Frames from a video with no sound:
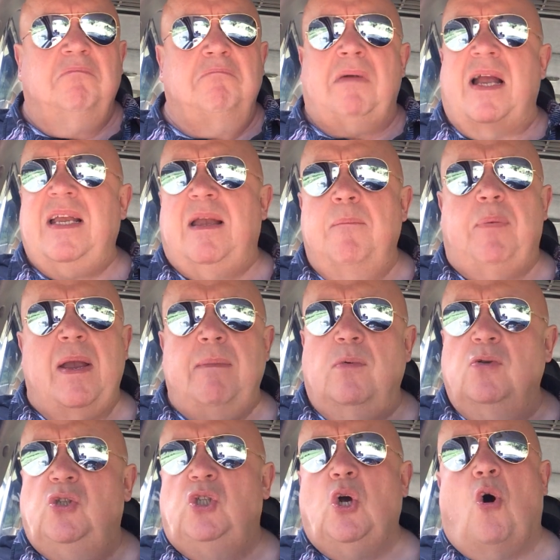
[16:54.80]
making
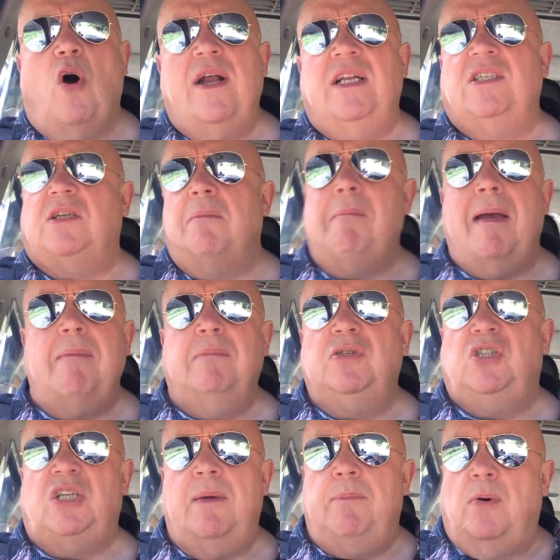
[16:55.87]
people join as a
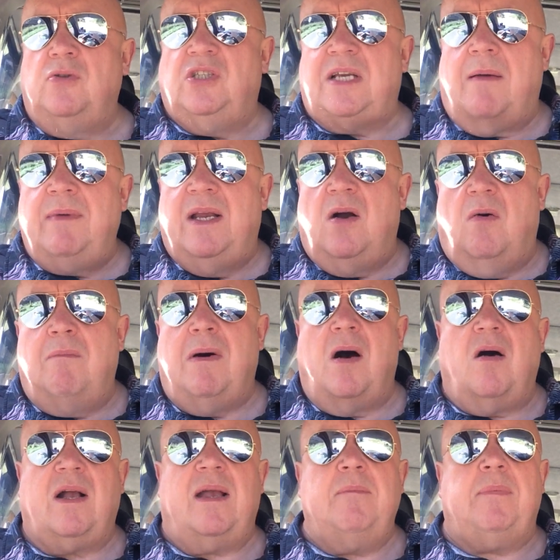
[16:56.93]
membership or something on
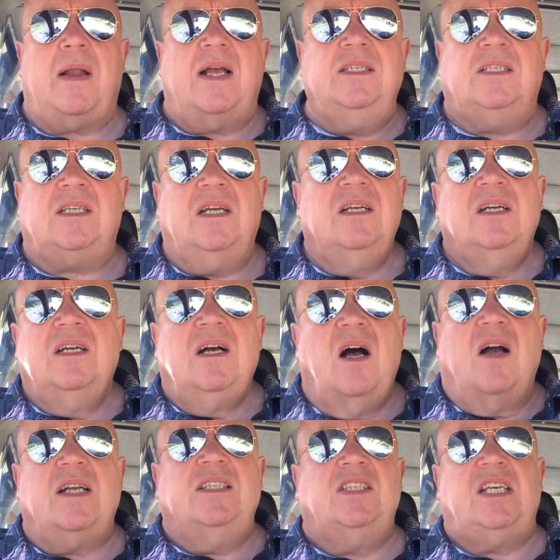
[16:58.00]
Marketplace.
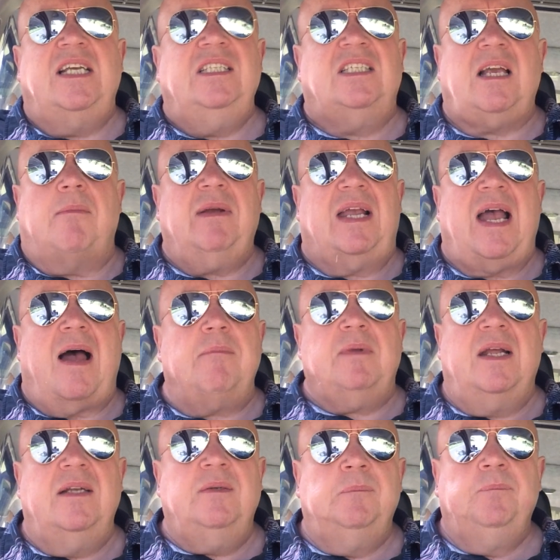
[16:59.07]
I can see something
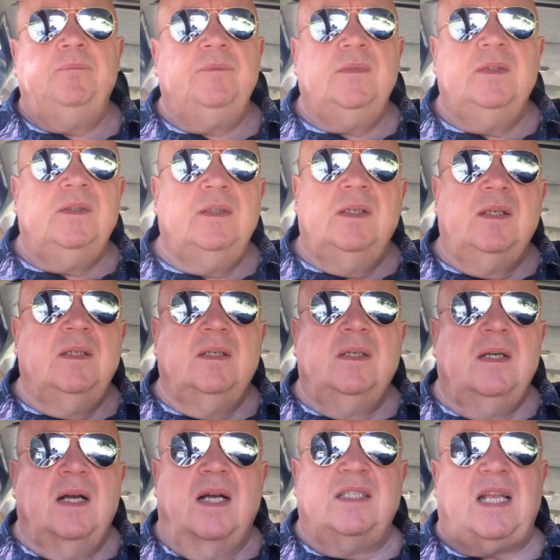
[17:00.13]
happening
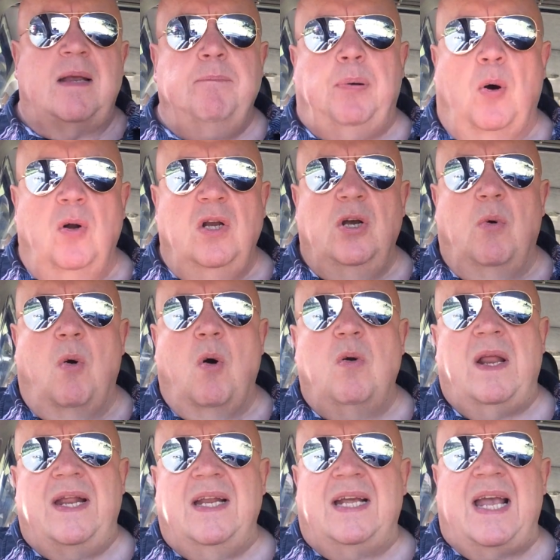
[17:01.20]
as they pull you
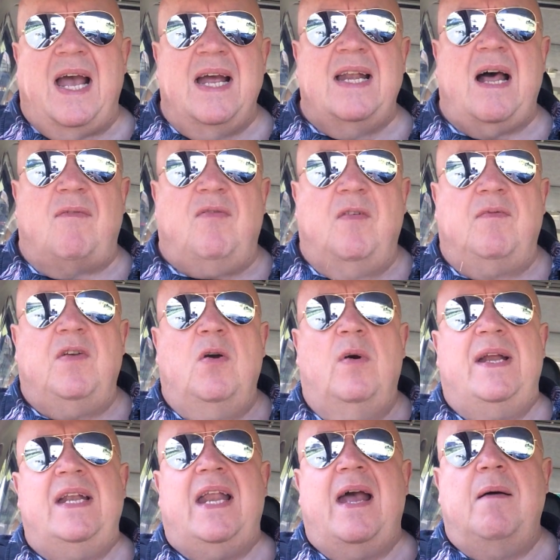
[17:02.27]
all in and get enough of you
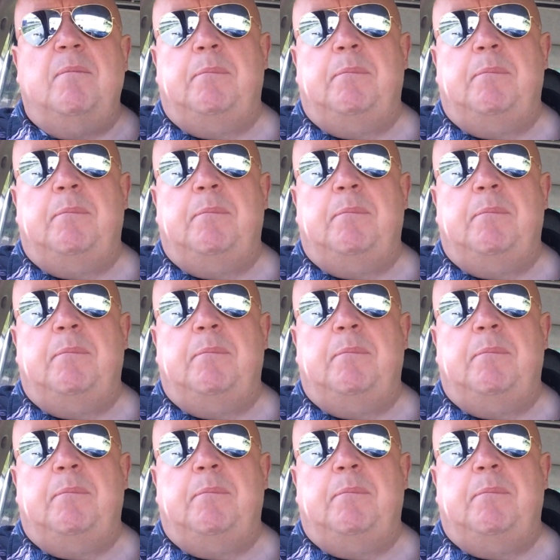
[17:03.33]
in there